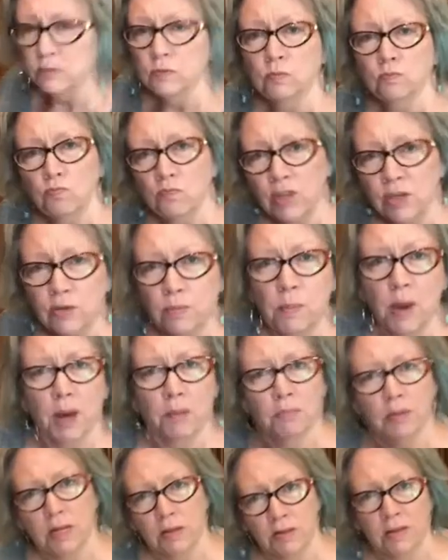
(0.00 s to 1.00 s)
This might
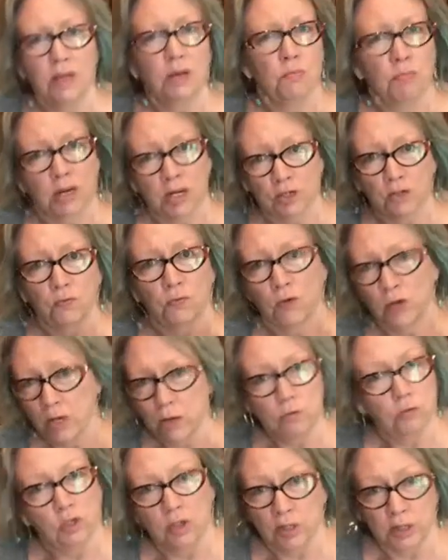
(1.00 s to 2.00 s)
be the best Frito
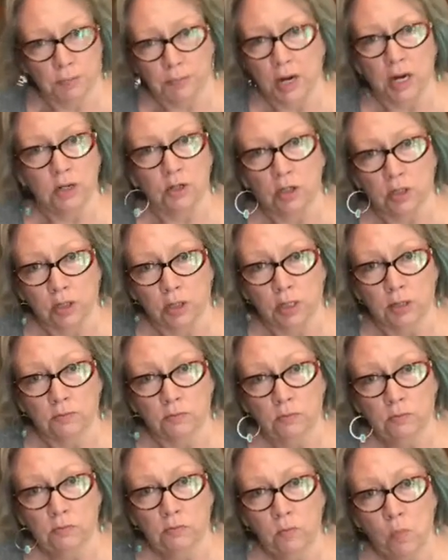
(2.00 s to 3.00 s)
chili pie chili
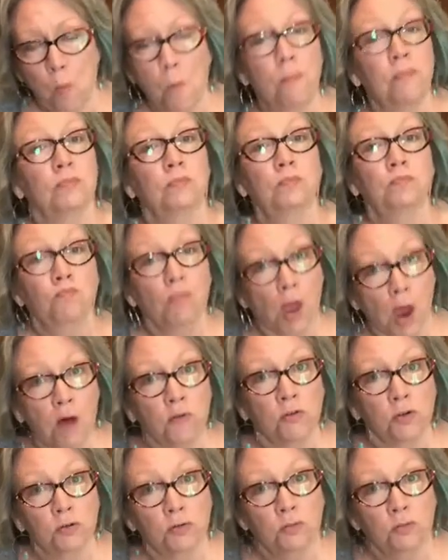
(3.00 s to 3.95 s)
ever.